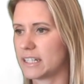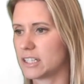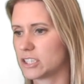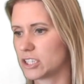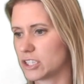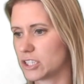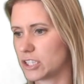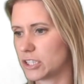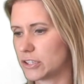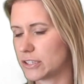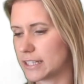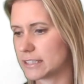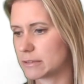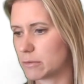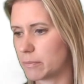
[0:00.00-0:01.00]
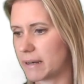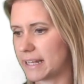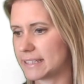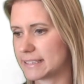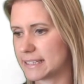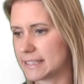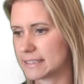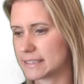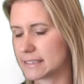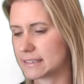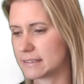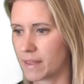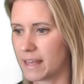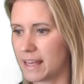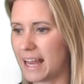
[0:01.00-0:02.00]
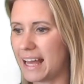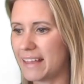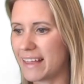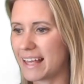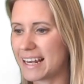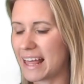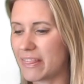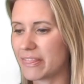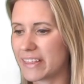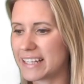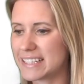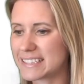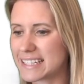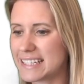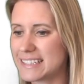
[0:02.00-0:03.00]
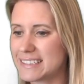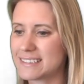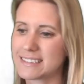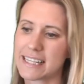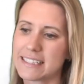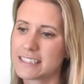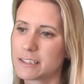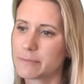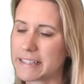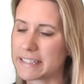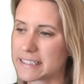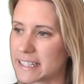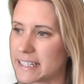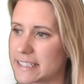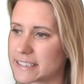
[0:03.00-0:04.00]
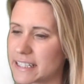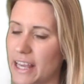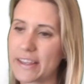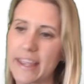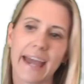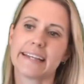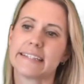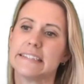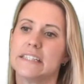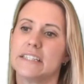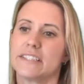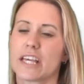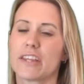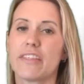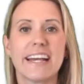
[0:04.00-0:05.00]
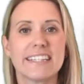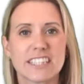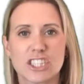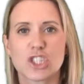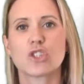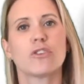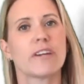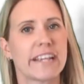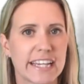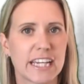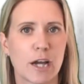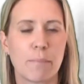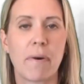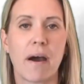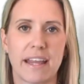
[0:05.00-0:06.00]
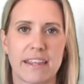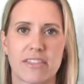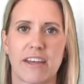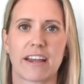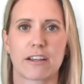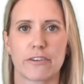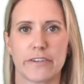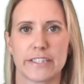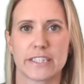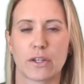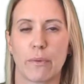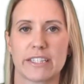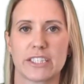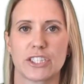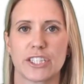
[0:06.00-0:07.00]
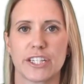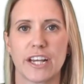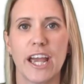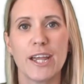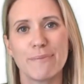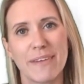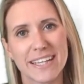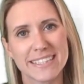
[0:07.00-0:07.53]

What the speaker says: to 2 decimal places. And that length is in centimetres. Okay, so there's a trickier Pythagoras question. Hope that's